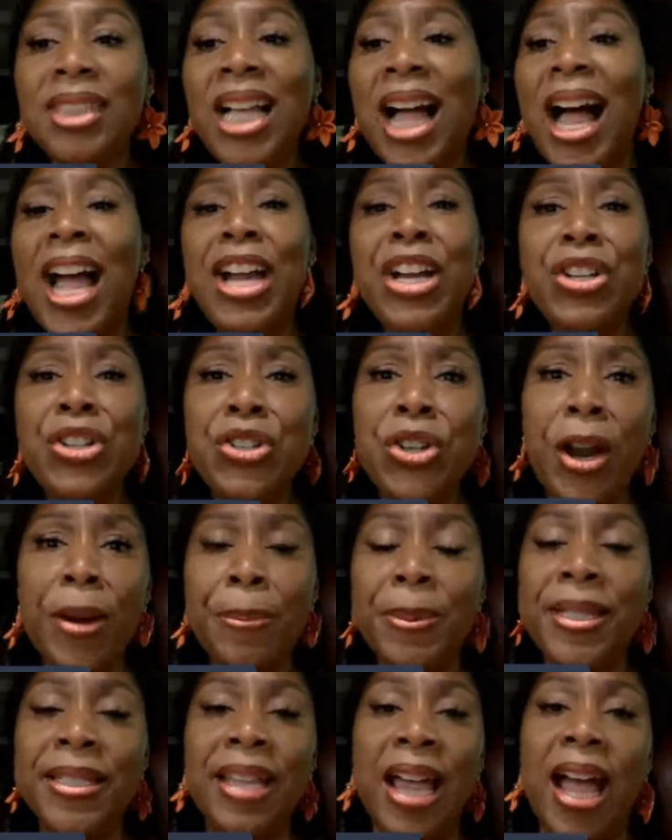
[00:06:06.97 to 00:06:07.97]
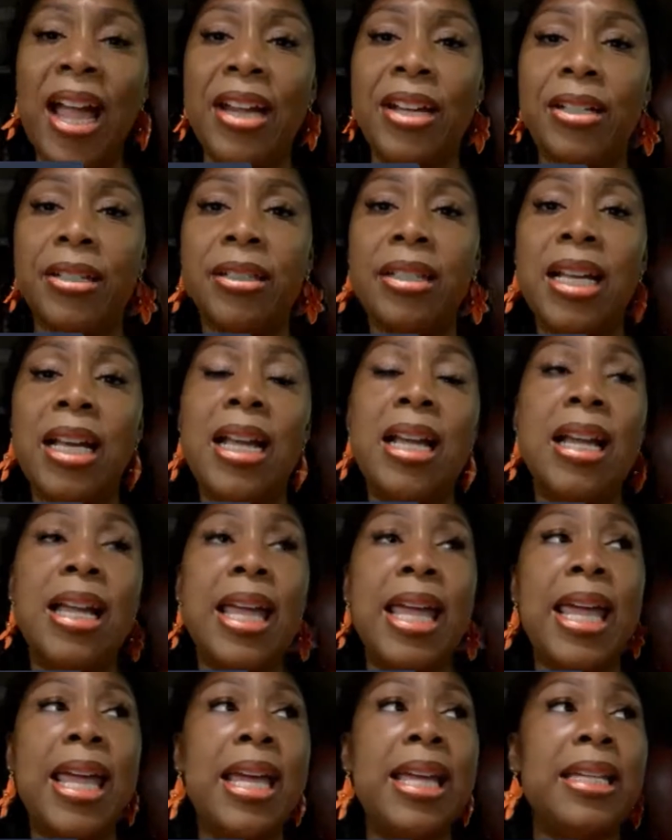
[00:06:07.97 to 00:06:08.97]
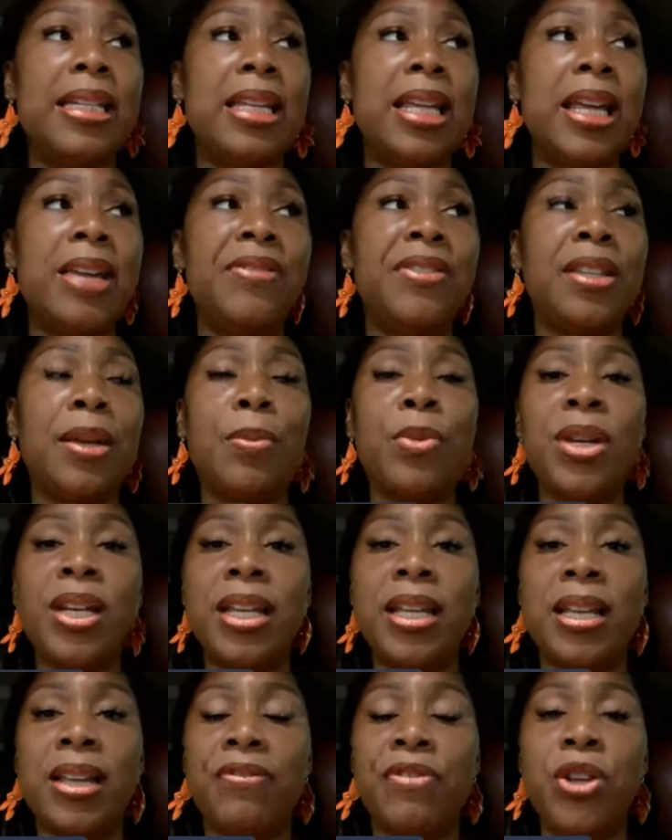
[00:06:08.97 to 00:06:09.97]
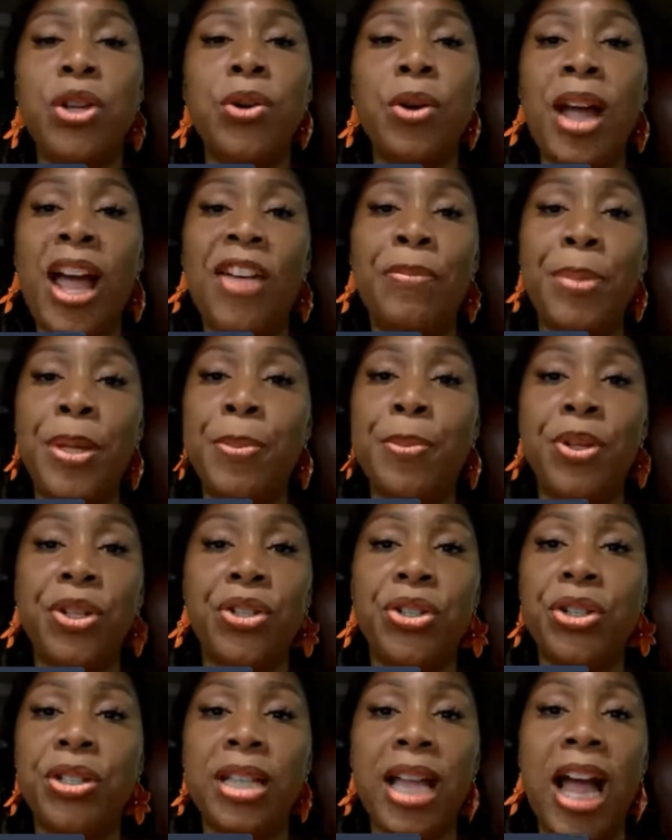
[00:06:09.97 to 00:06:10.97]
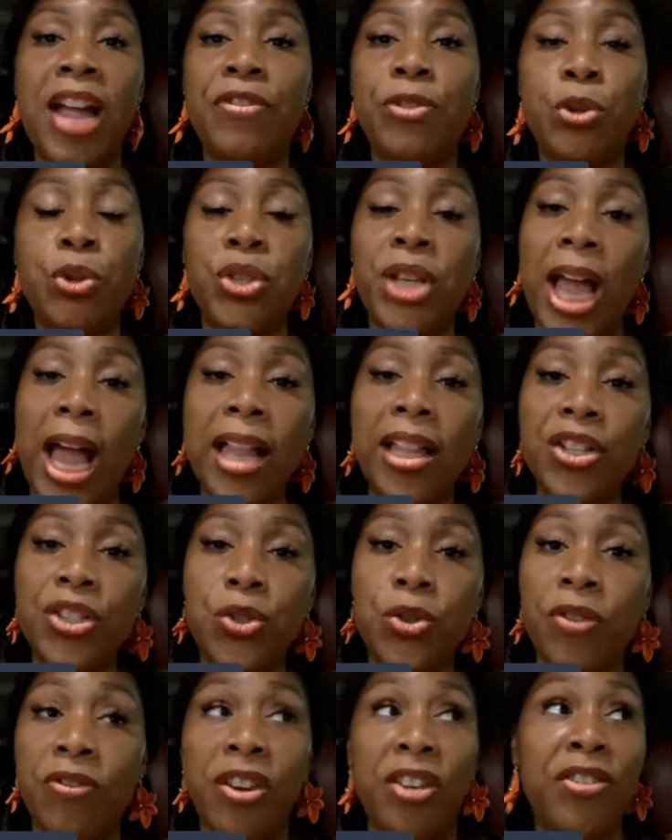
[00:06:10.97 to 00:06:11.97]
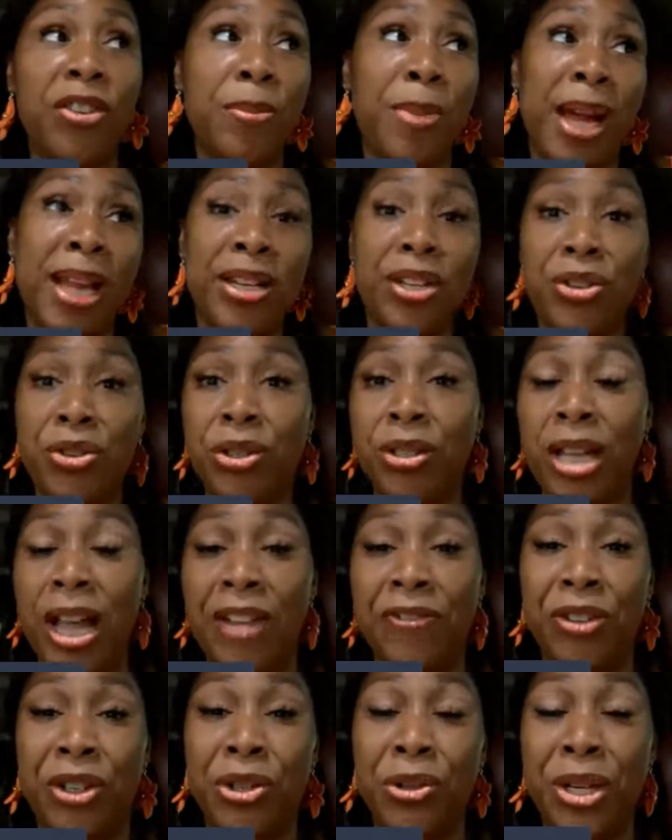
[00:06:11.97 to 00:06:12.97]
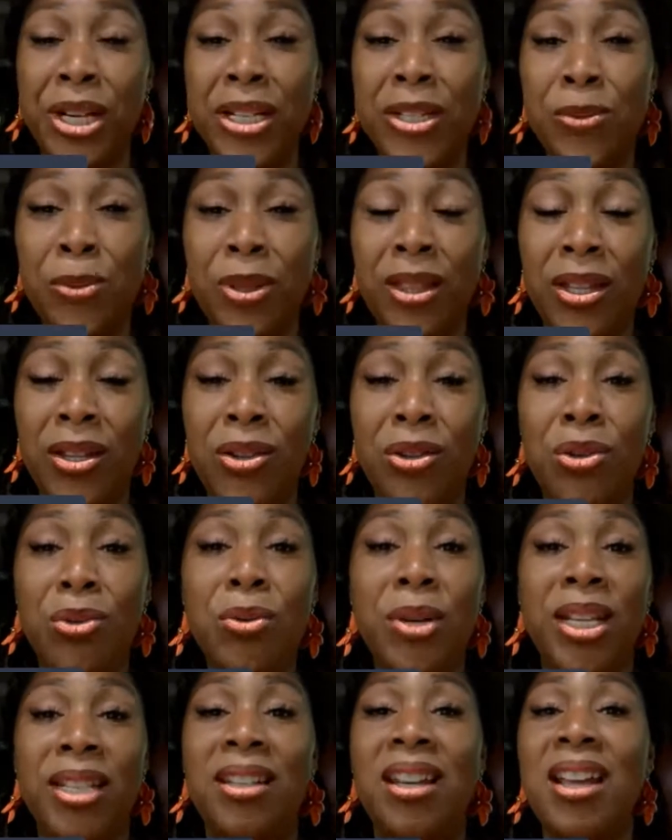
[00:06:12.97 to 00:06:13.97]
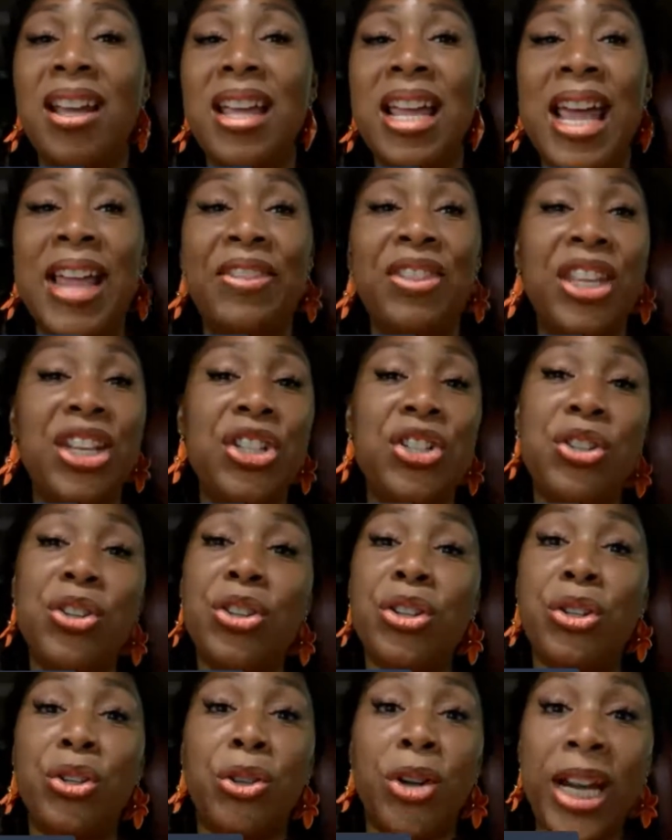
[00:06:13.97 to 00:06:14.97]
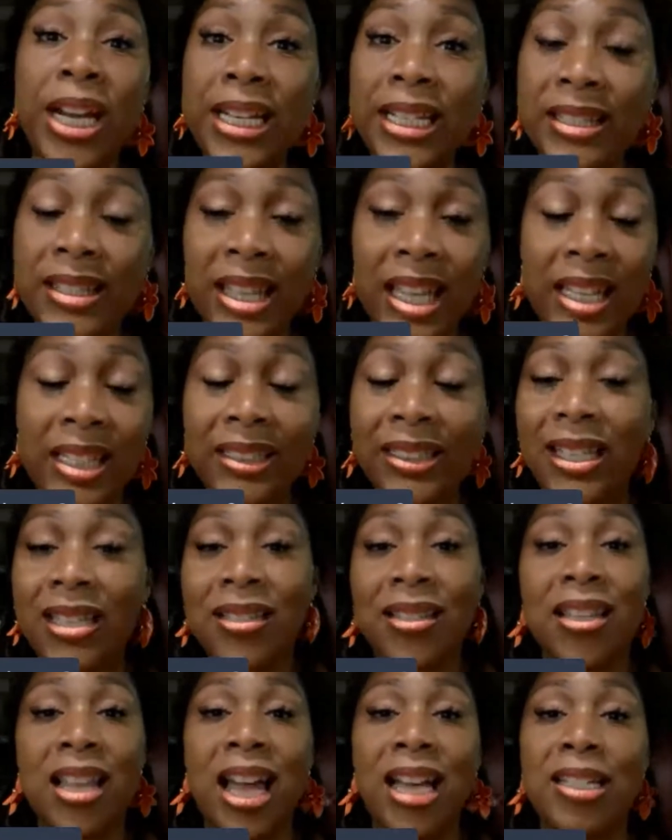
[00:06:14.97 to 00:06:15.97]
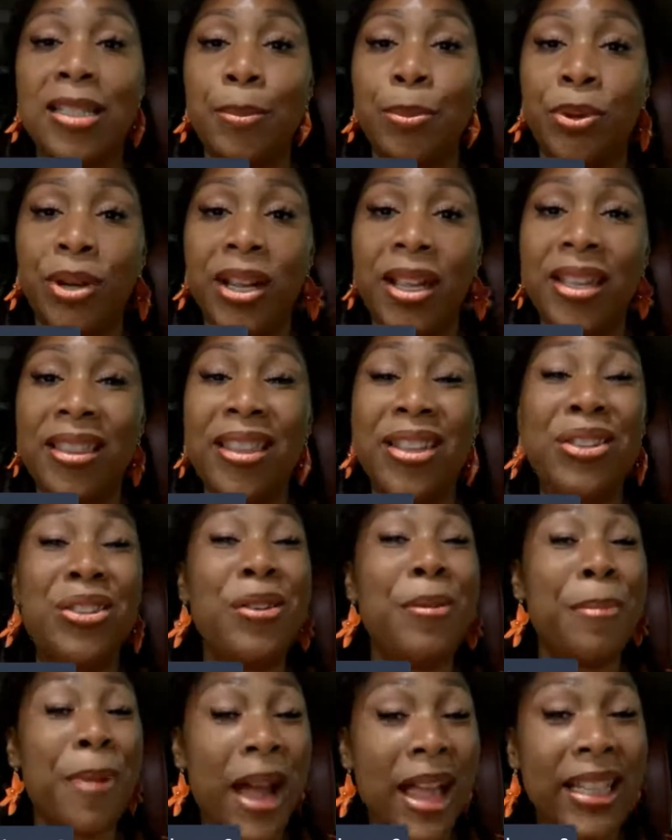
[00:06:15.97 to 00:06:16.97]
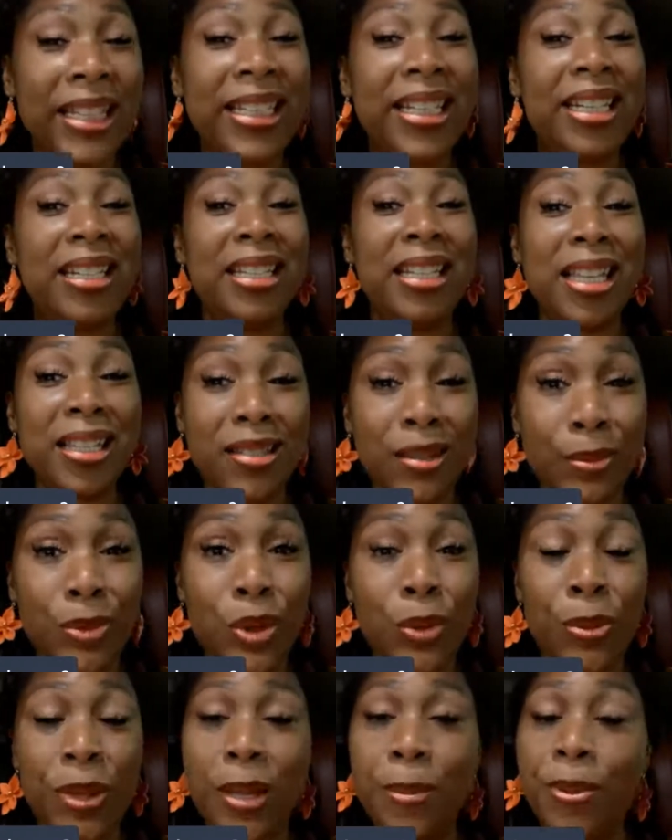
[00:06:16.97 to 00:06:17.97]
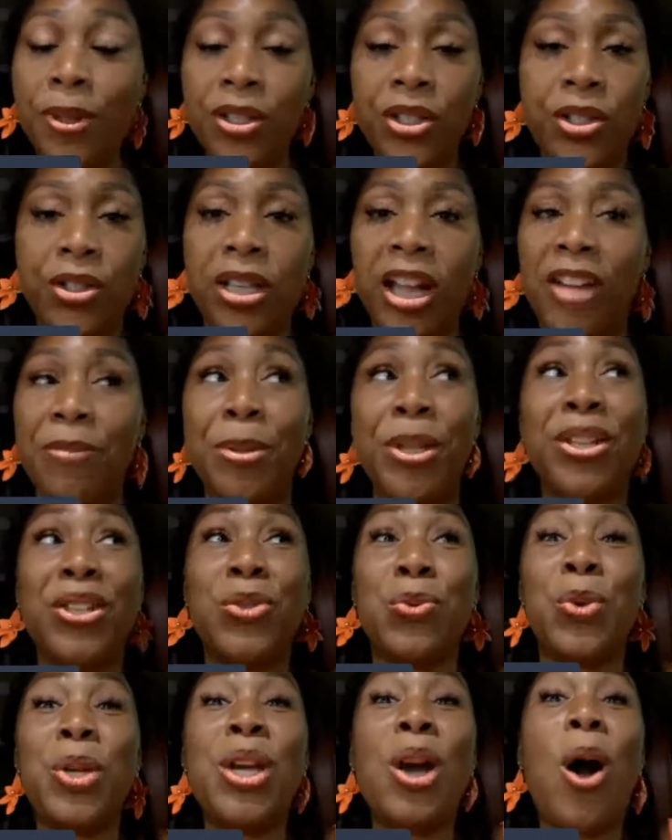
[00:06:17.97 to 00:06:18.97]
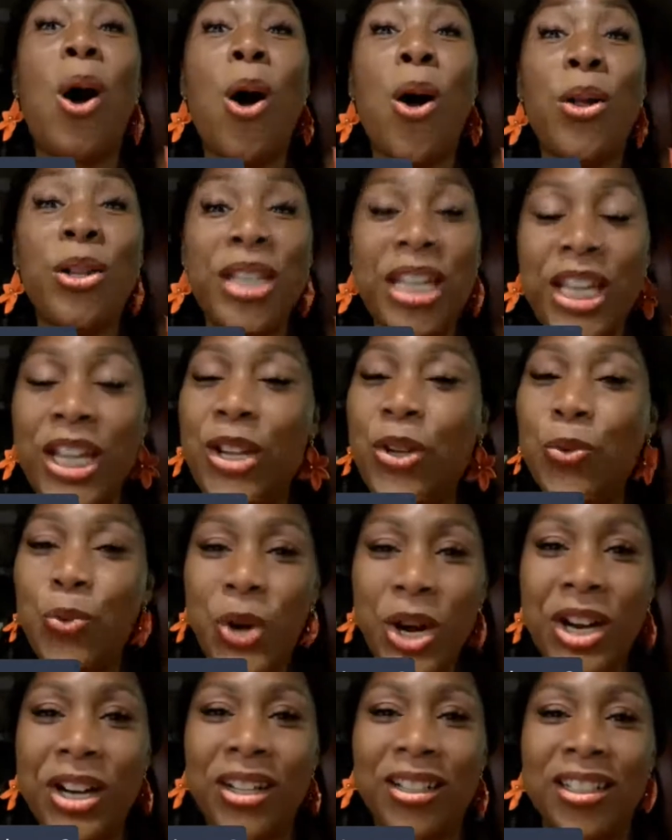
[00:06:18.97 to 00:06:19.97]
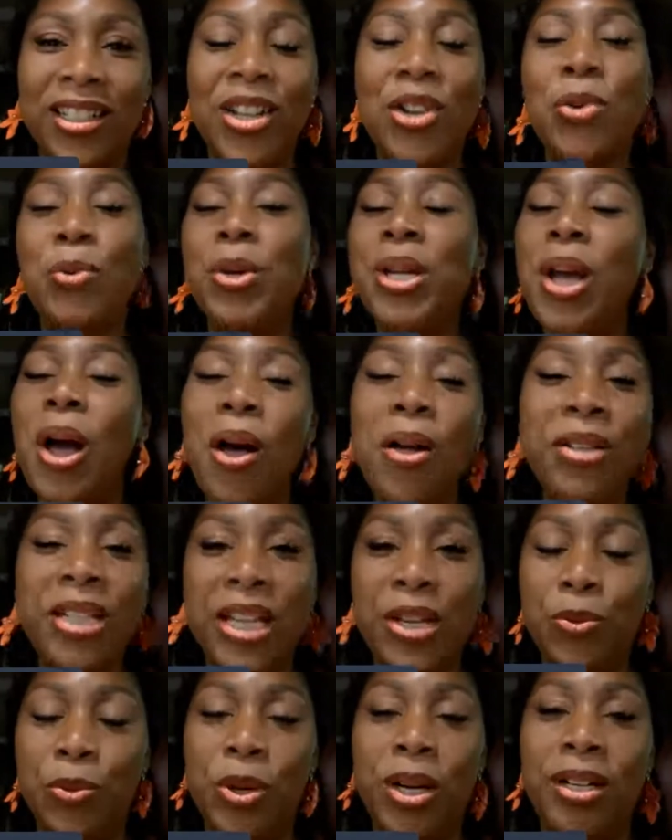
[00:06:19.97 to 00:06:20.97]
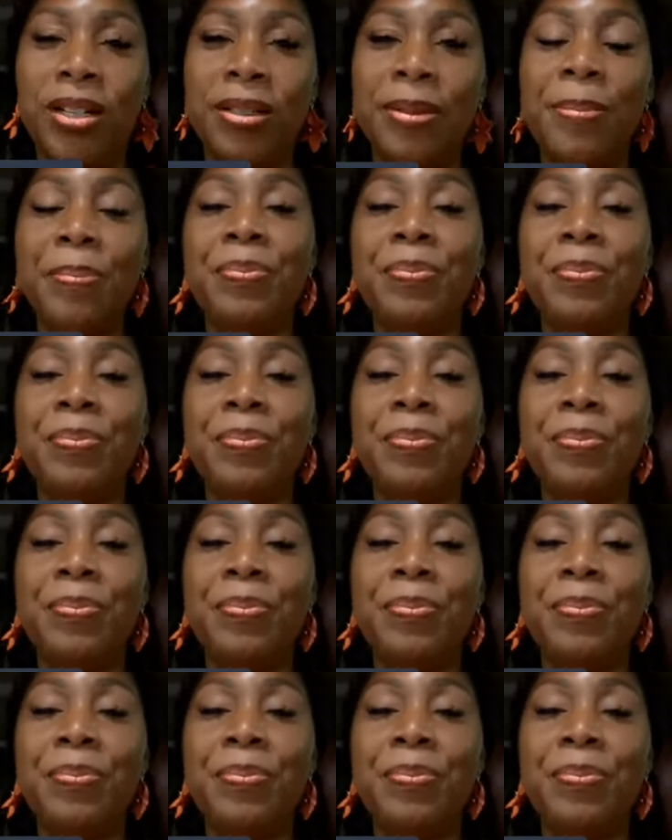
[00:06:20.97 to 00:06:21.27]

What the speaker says: Iron sharpens iron. And if you don't have people in your life who challenge you, if everybody in your life agrees with you and thinks you're the greatest thing since sliced bread, then you probably need to get some new people in your life, because we all need work. We all need work.